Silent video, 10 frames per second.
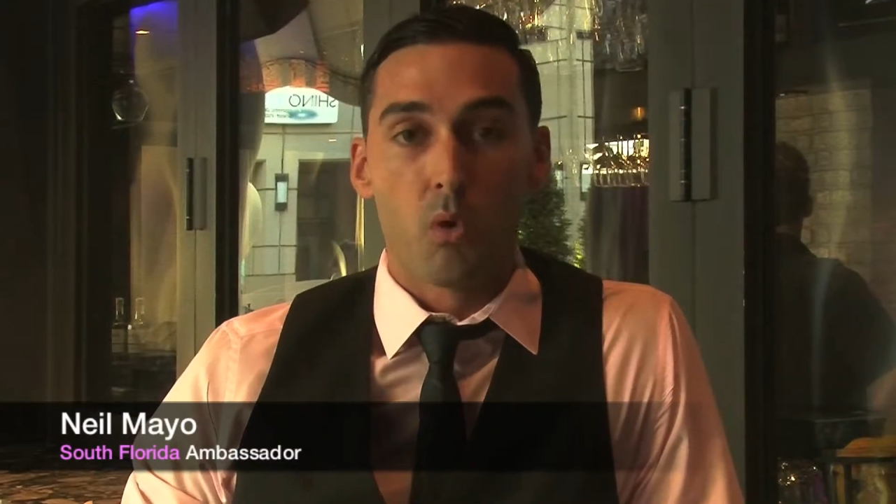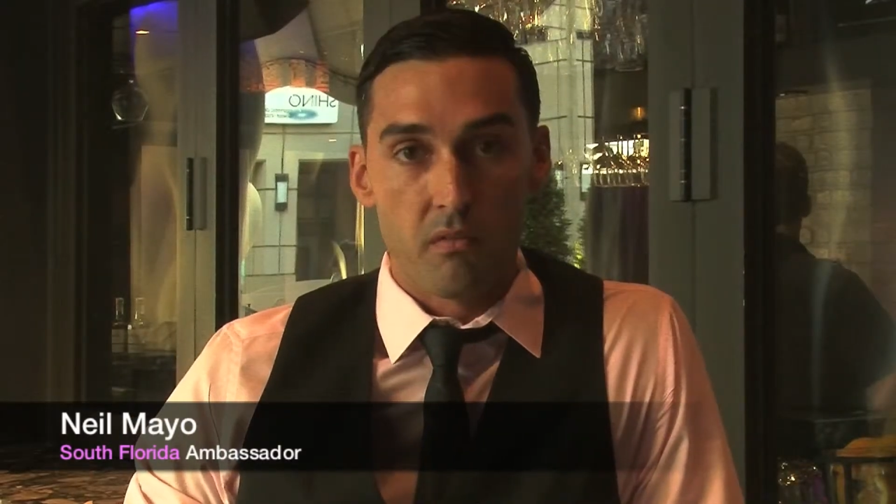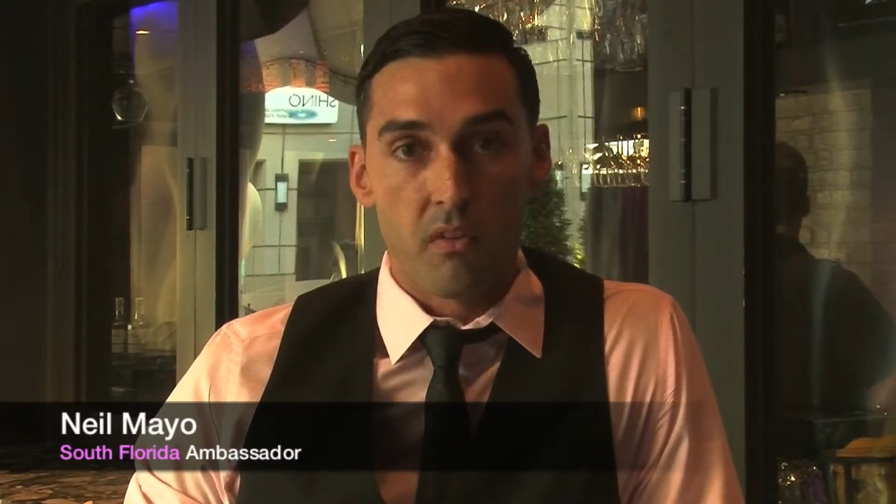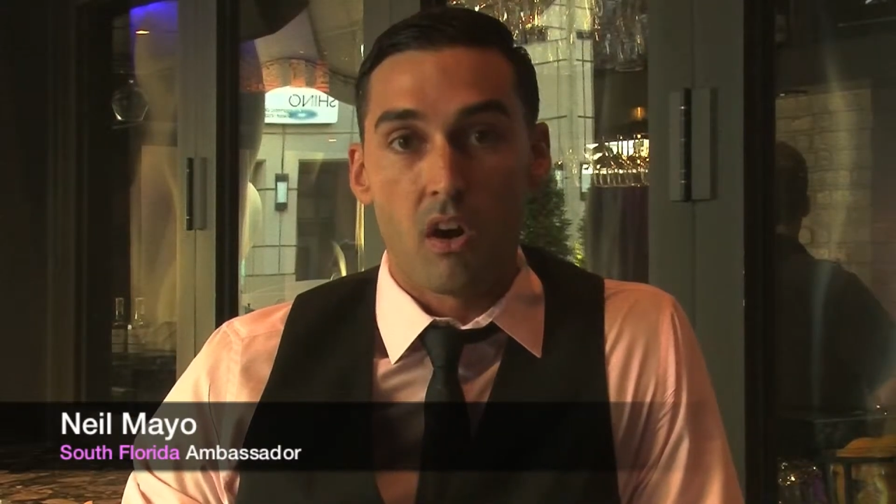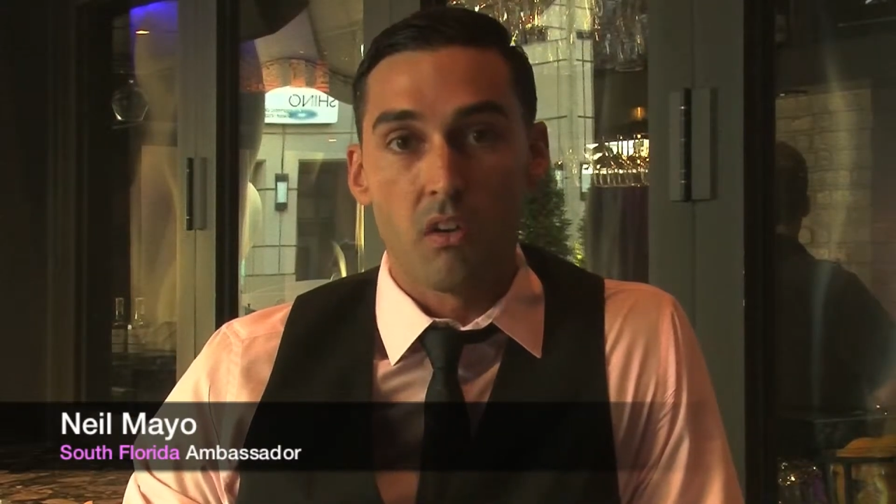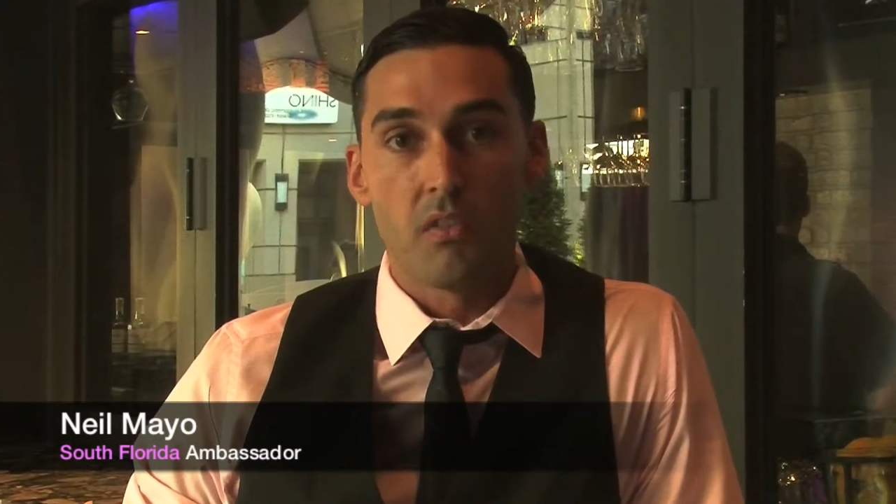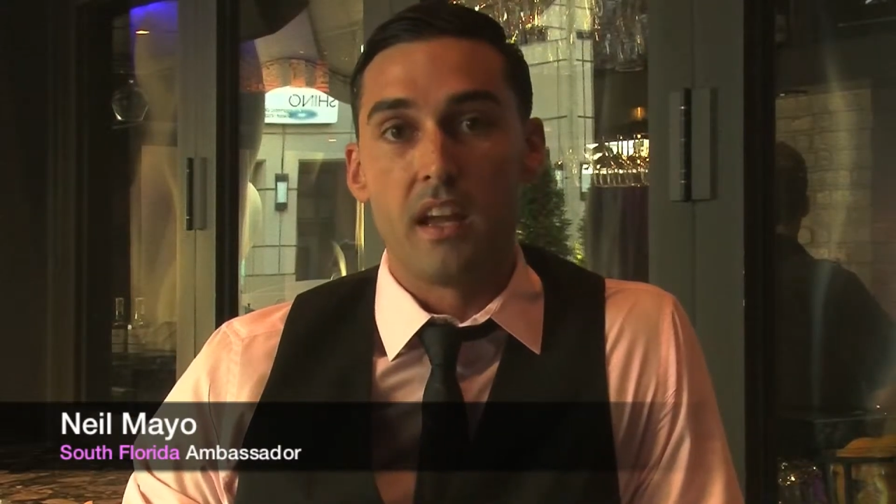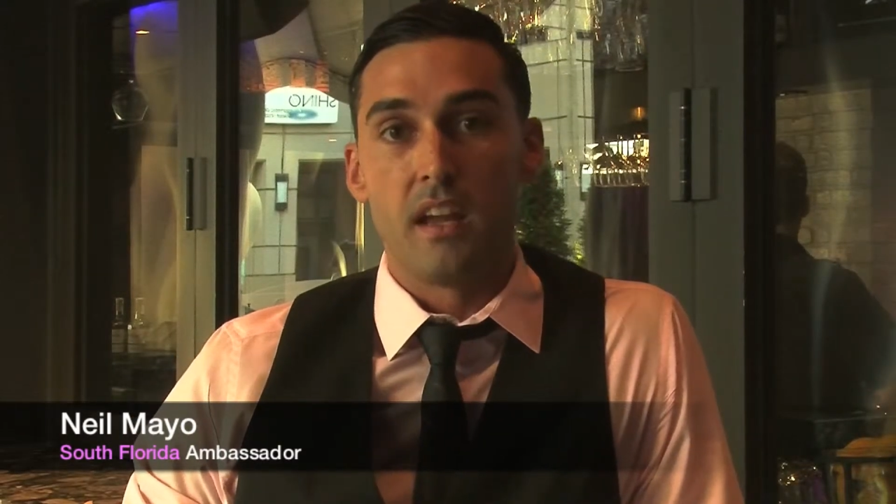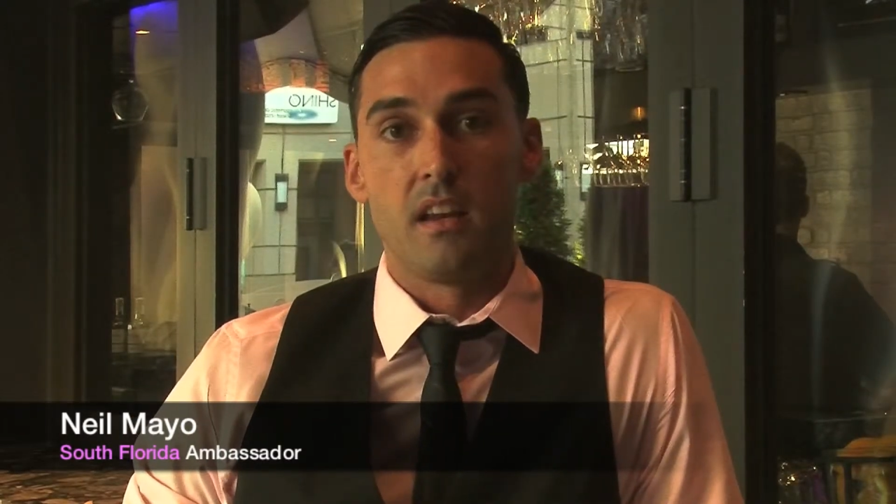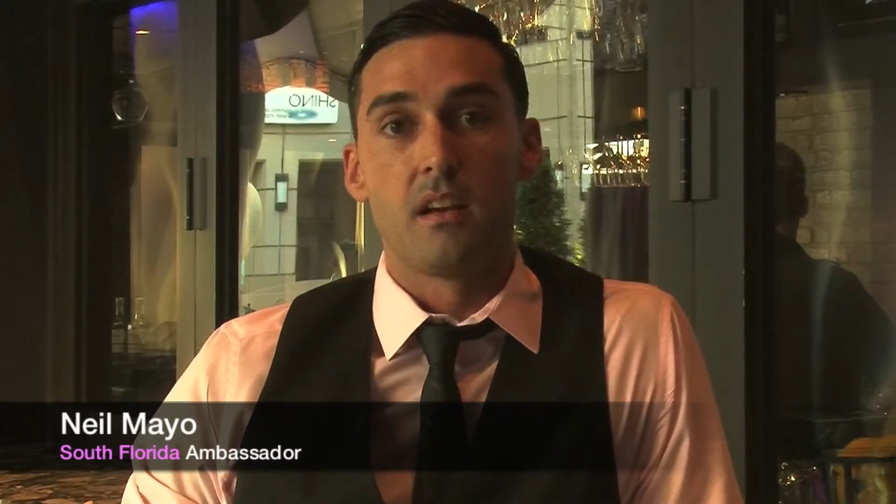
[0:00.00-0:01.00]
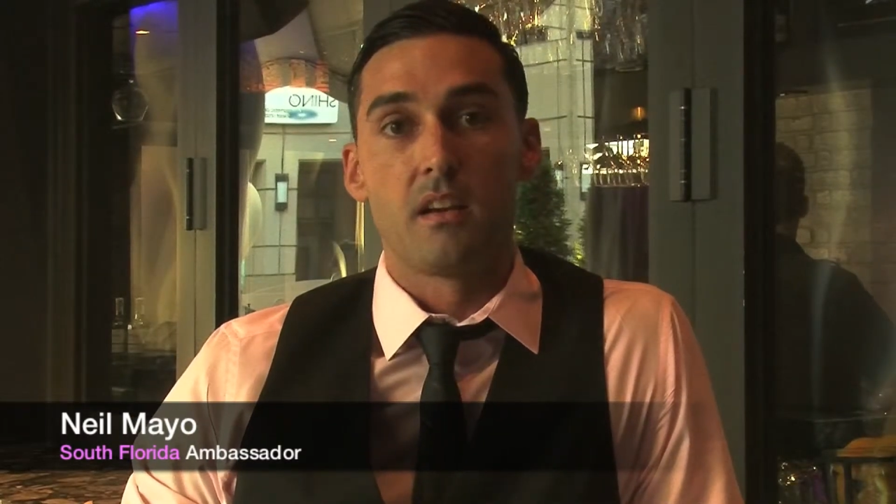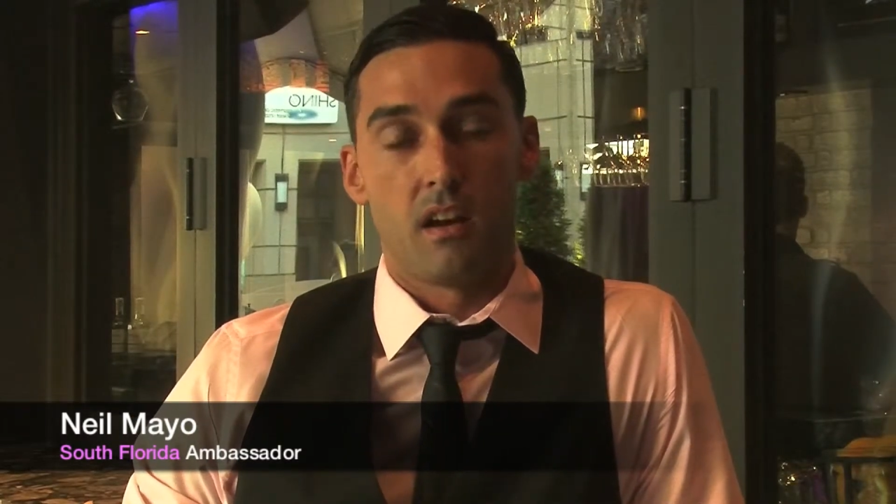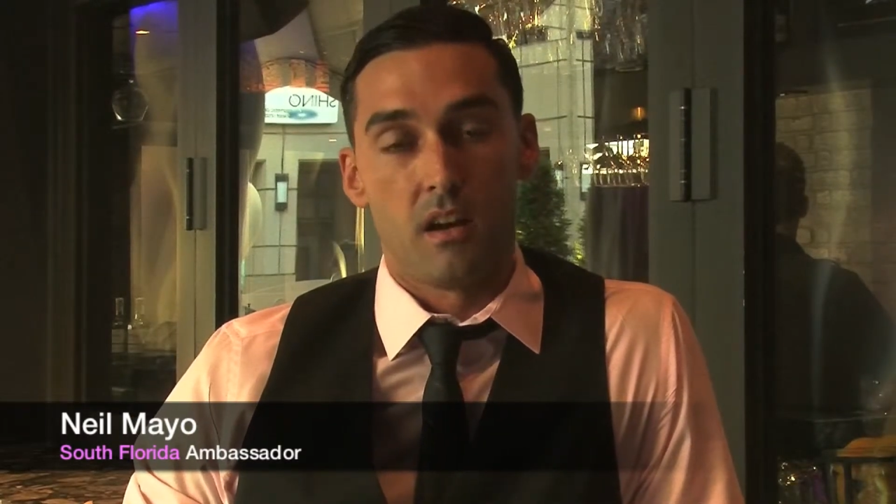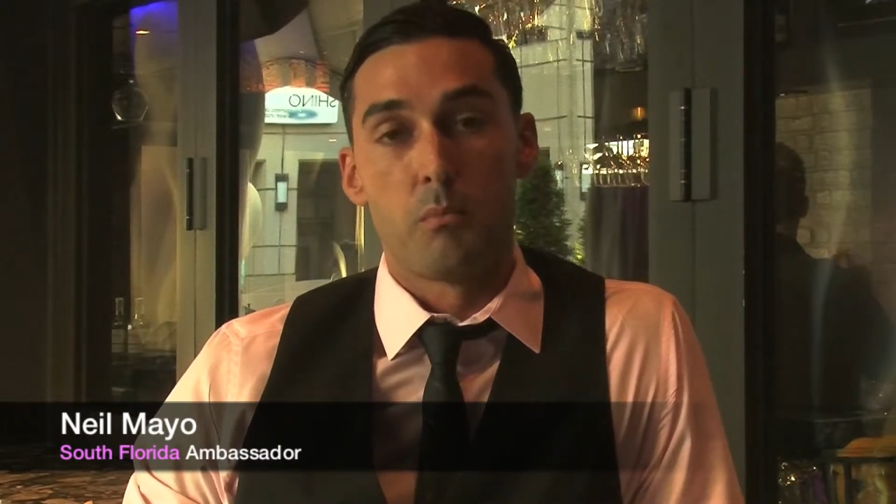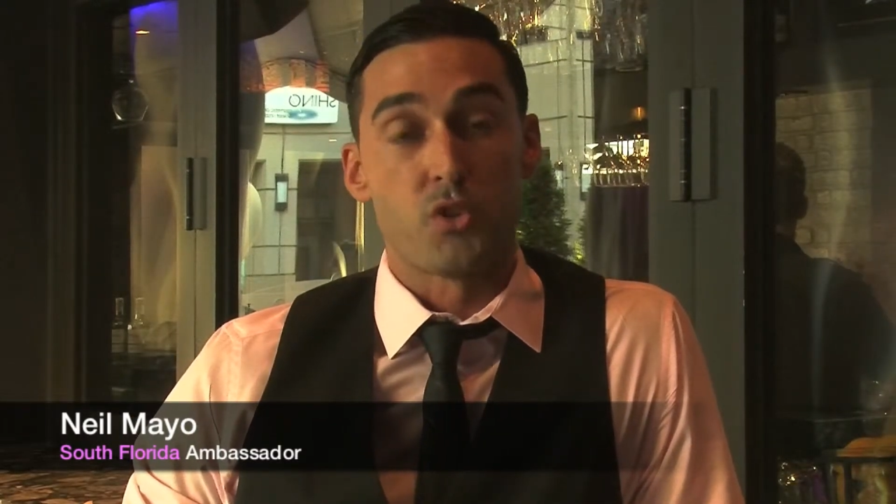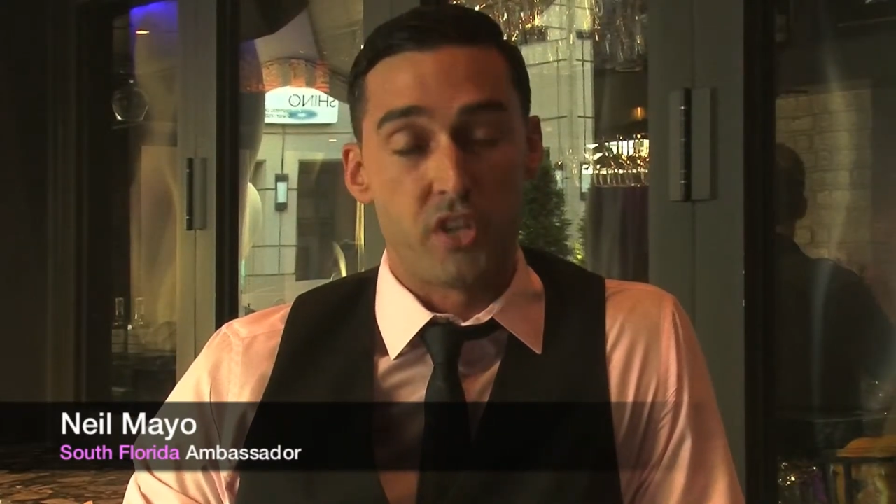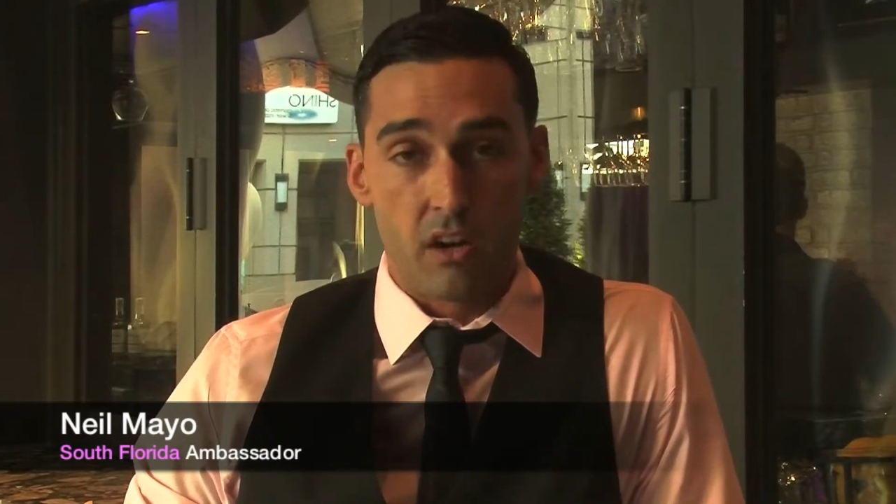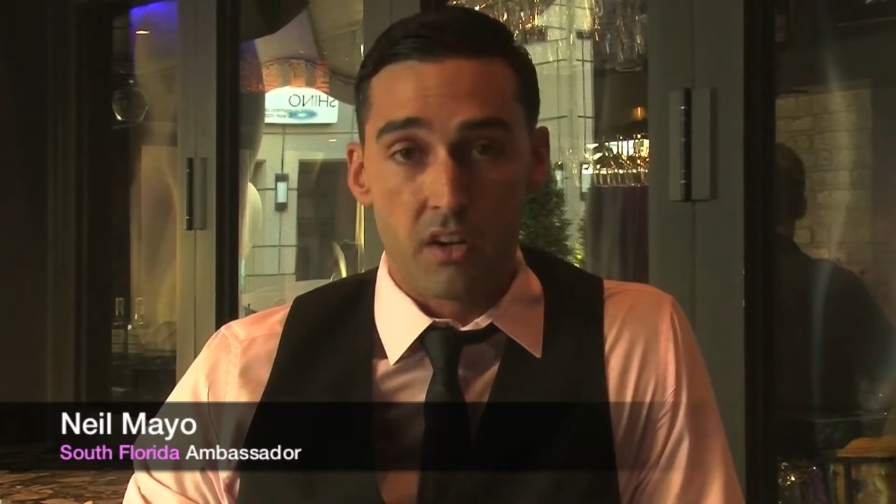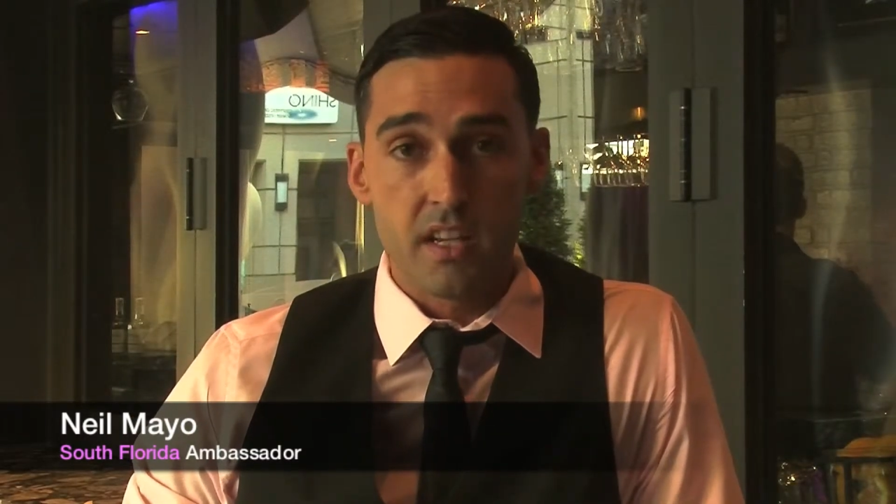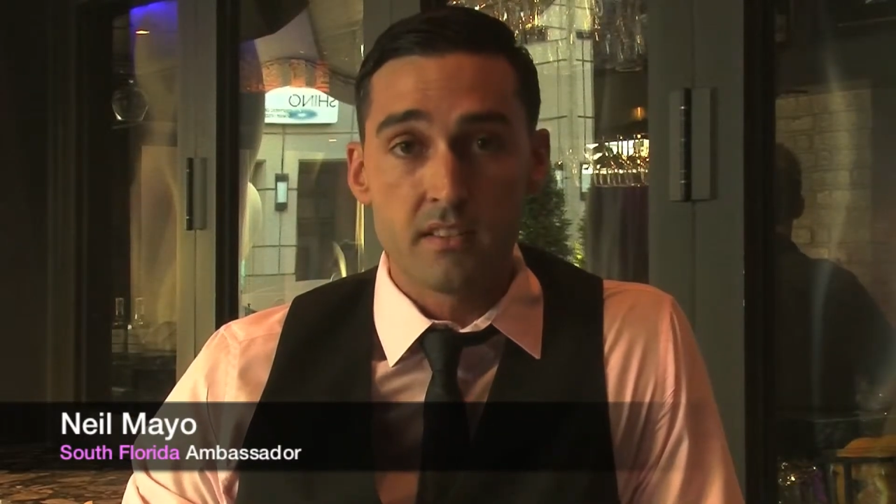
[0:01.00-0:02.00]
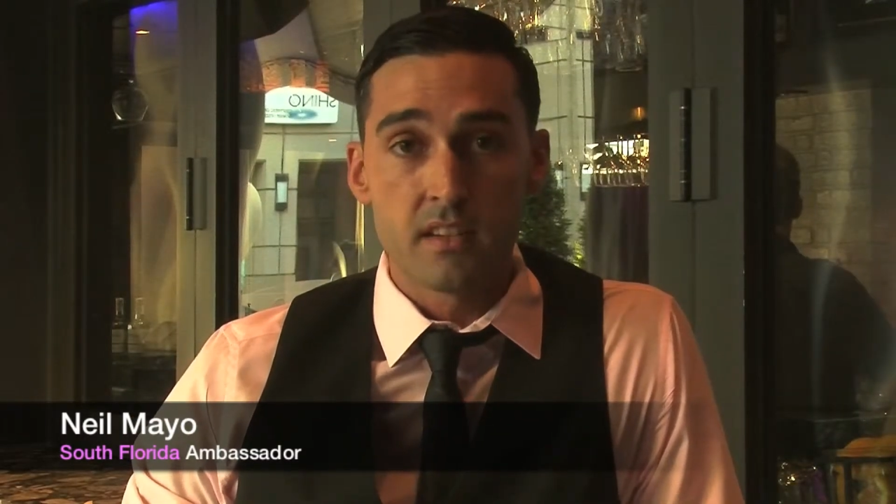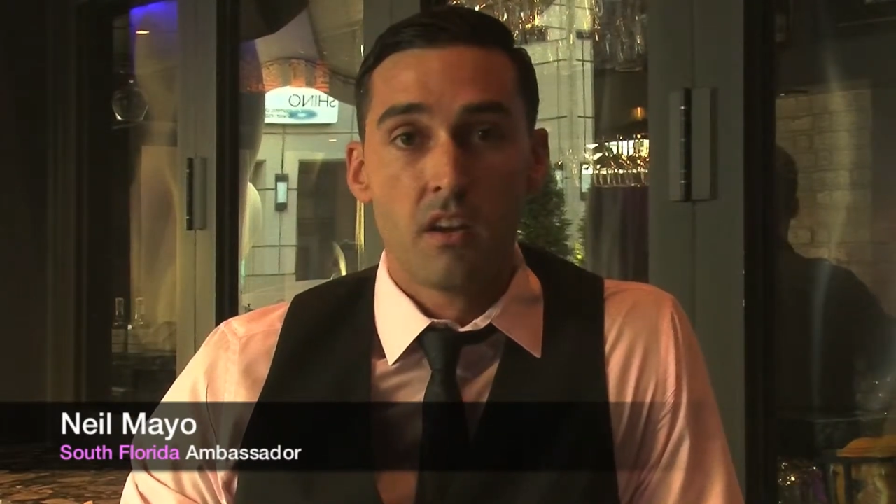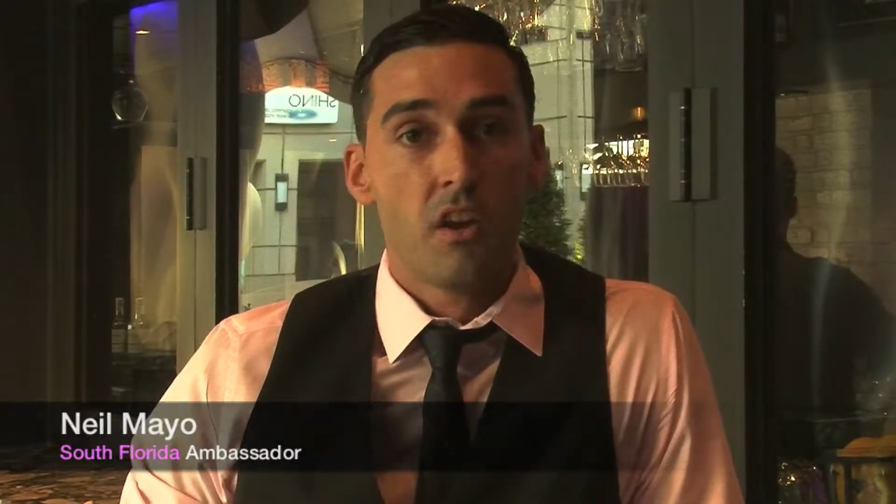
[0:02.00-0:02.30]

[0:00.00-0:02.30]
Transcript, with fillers: more involved in more charities.